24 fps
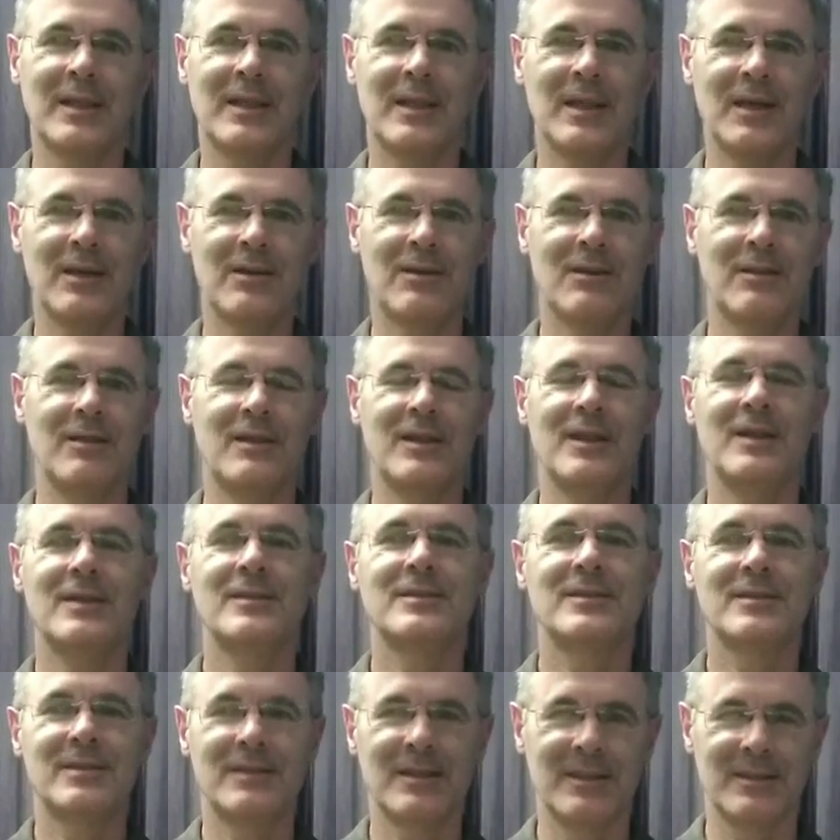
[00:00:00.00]
Think on
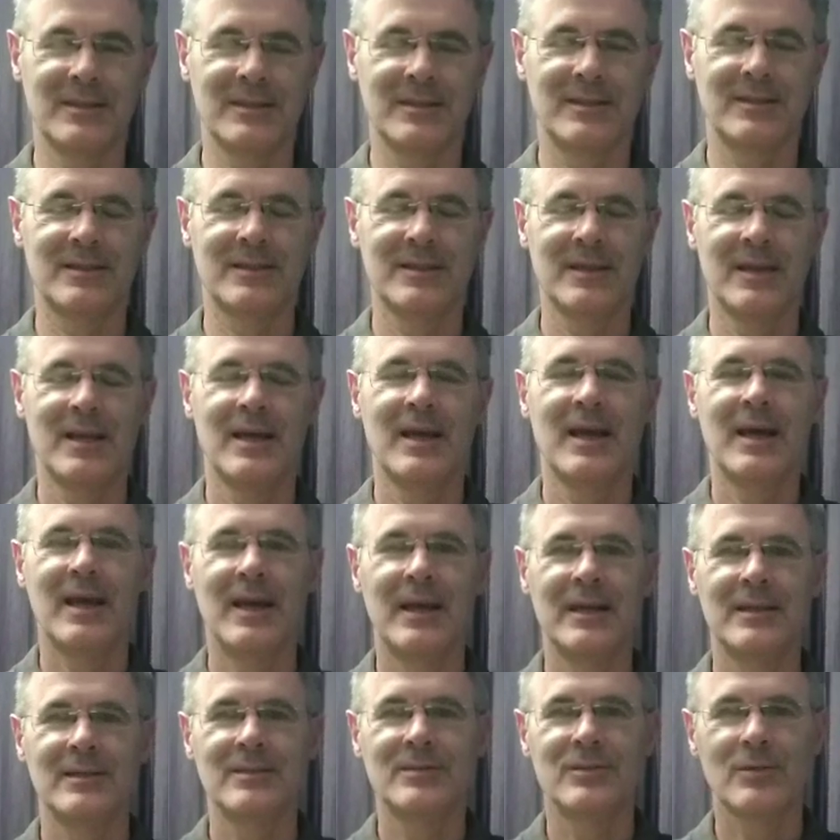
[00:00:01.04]
these things.
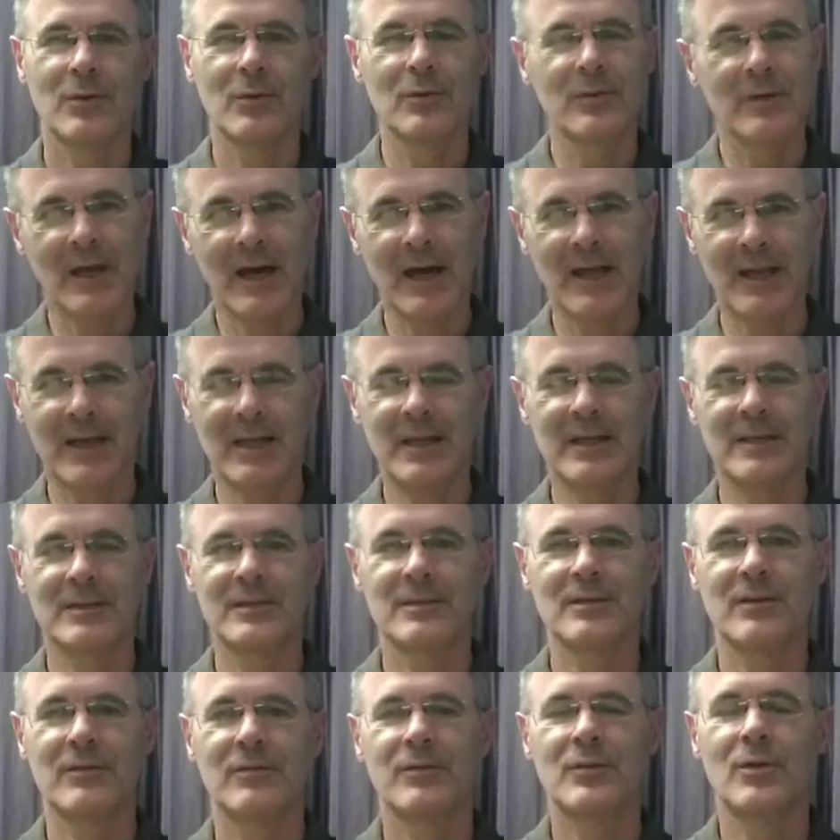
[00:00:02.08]
And so that
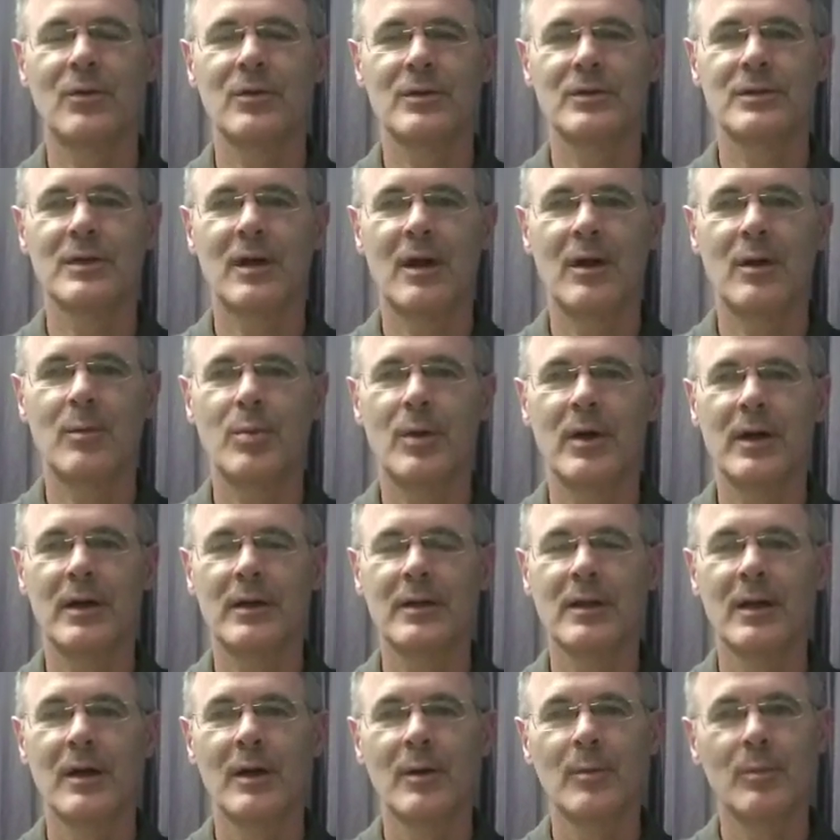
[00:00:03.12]
is, of course, our
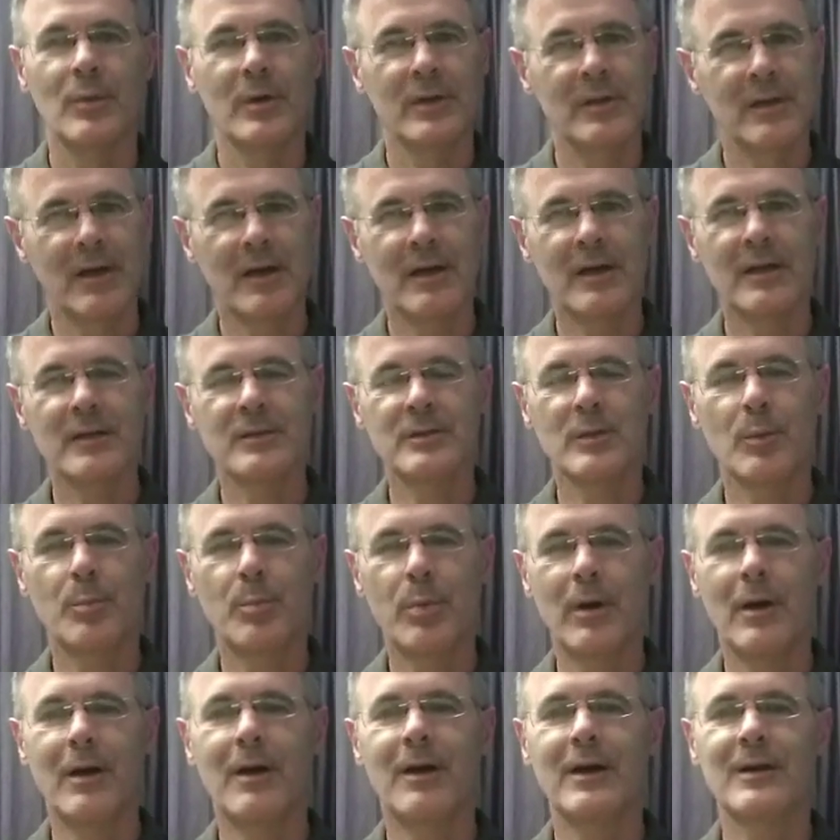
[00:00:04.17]
part. But there is a
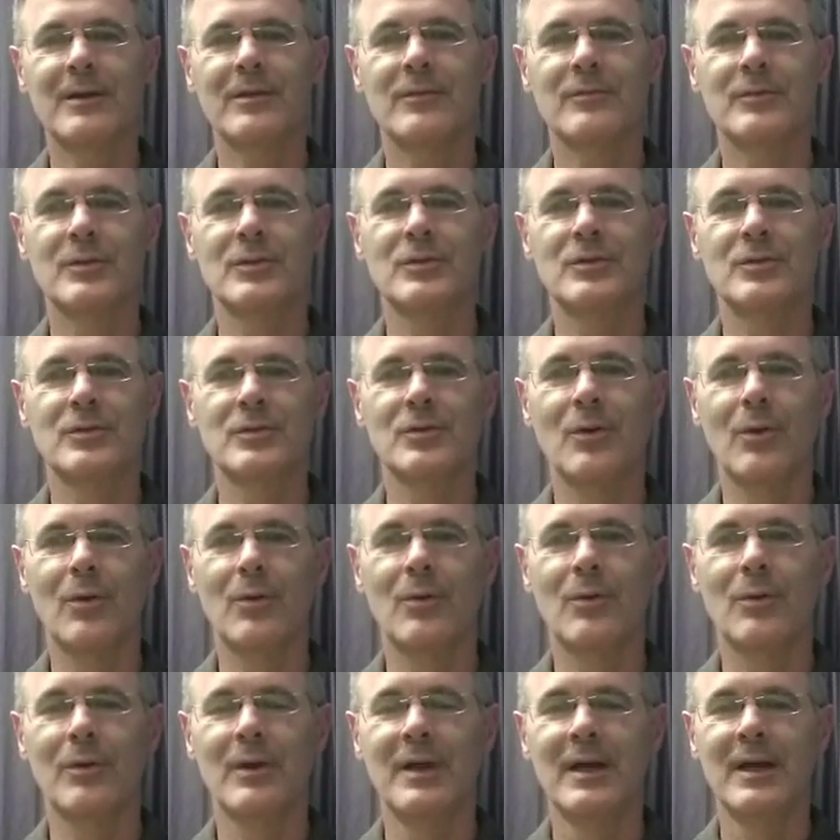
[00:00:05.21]
part of the
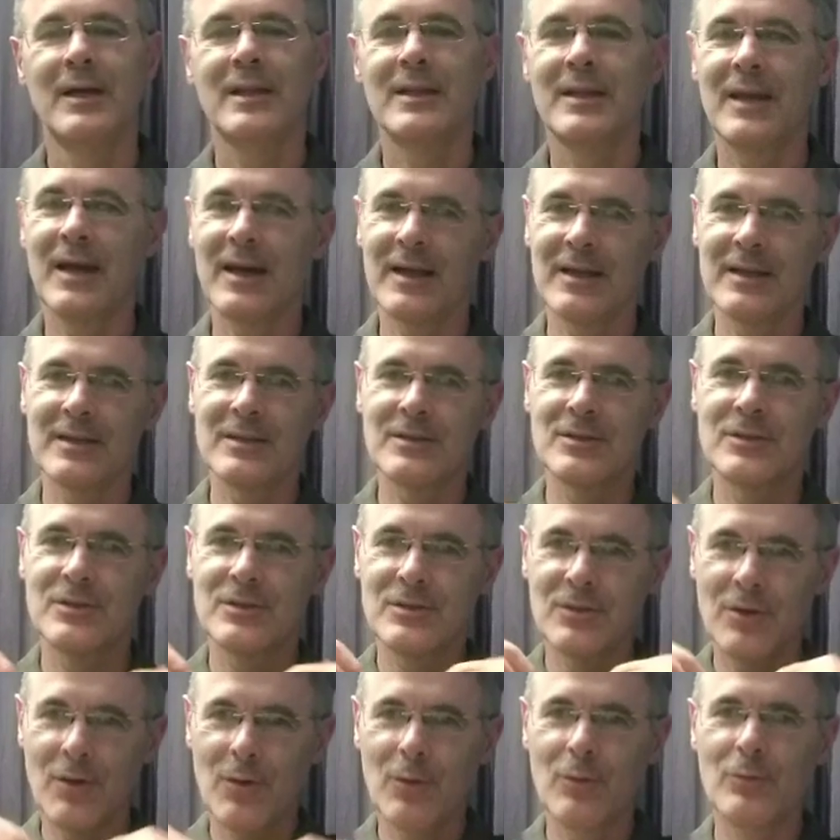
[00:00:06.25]
soul that is
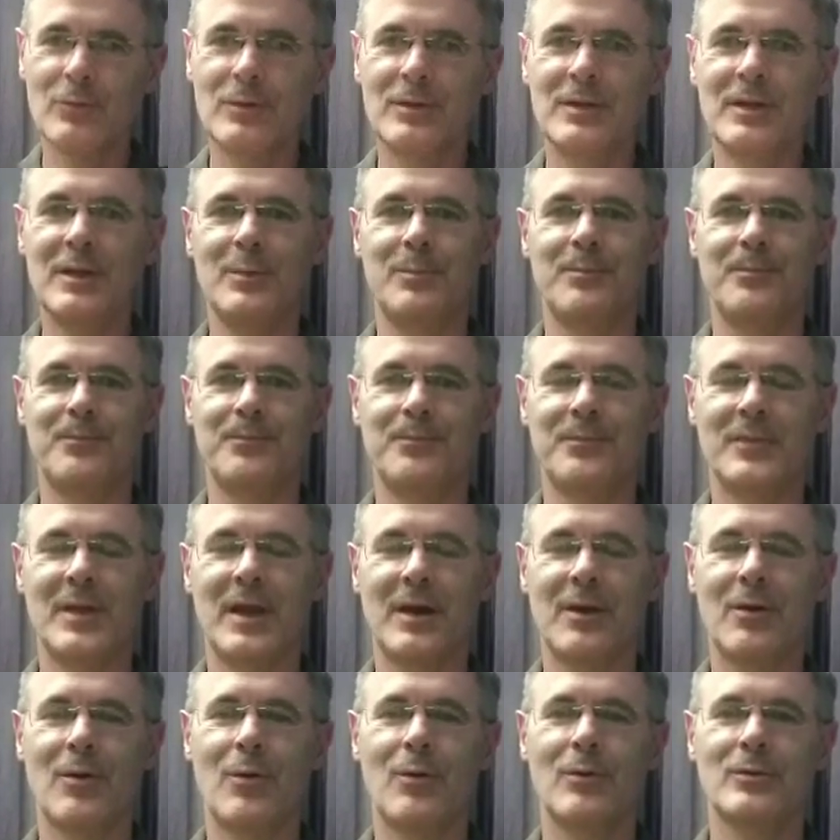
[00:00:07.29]
so deep,
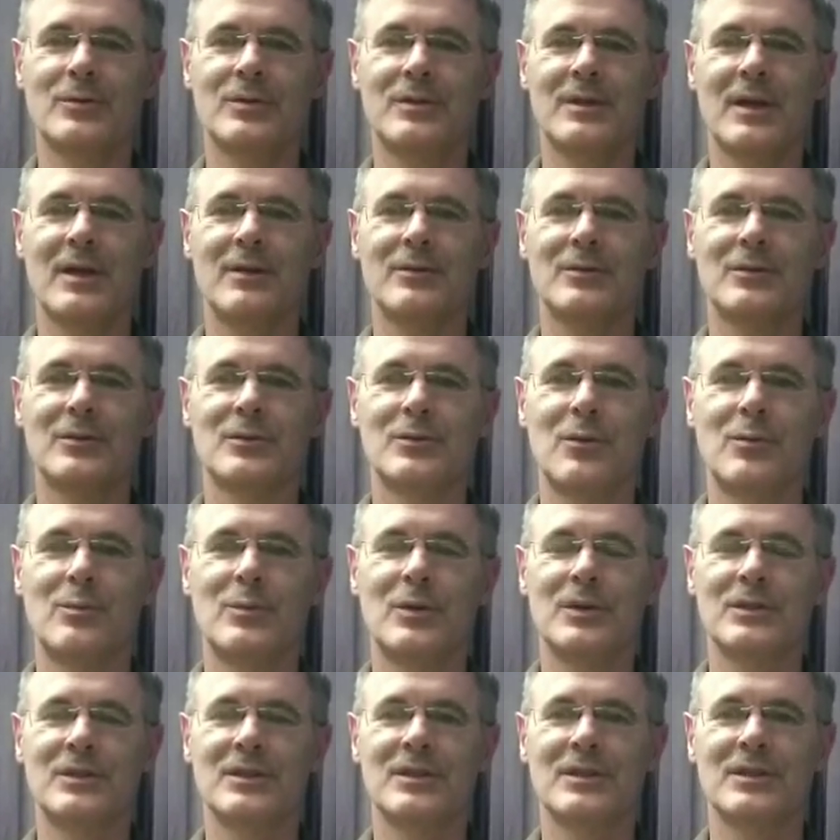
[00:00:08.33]
that goes down so
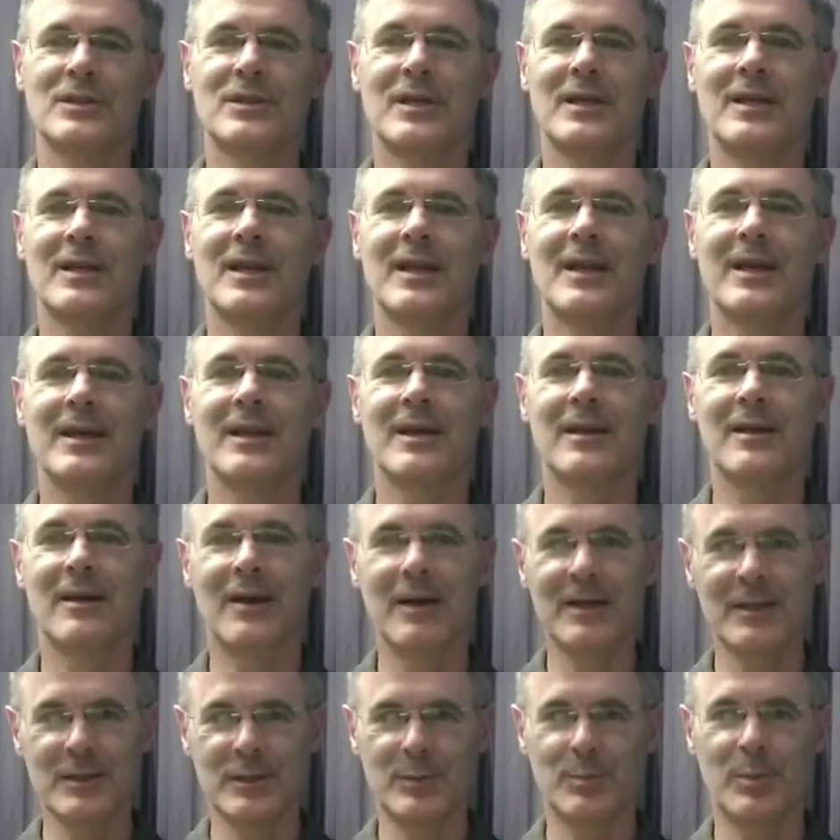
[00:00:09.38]
much. It's kind of like an
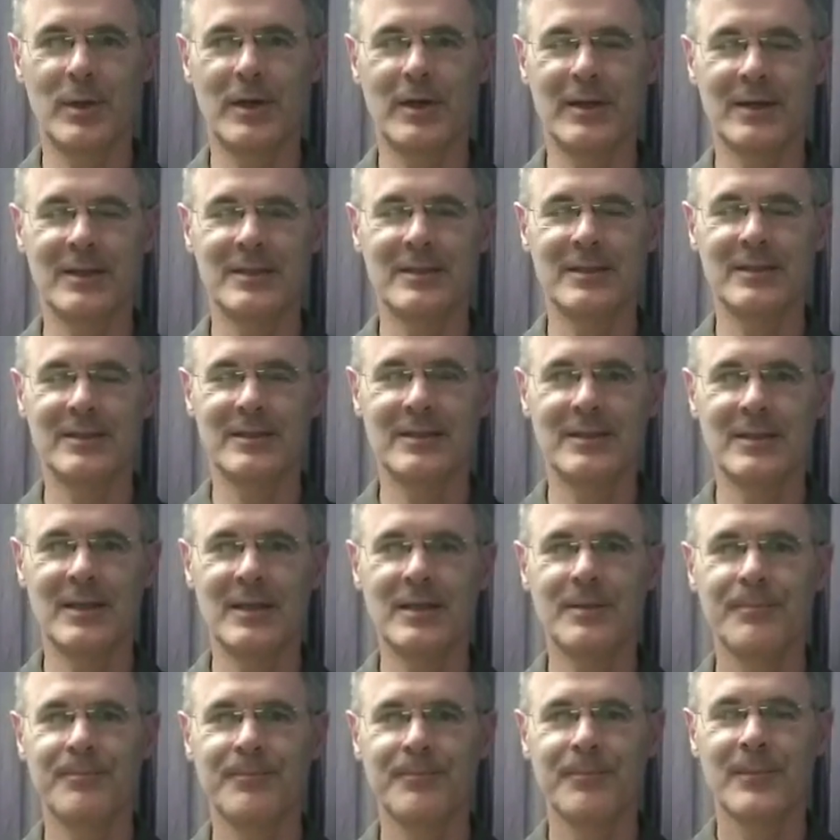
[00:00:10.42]
iceberg in the
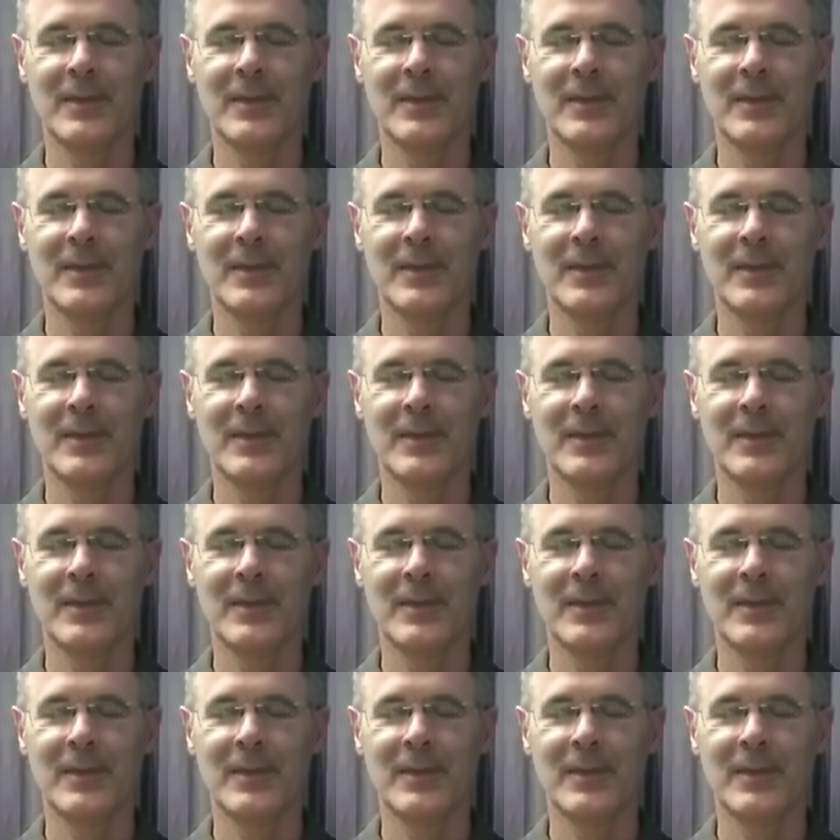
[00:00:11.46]
sea.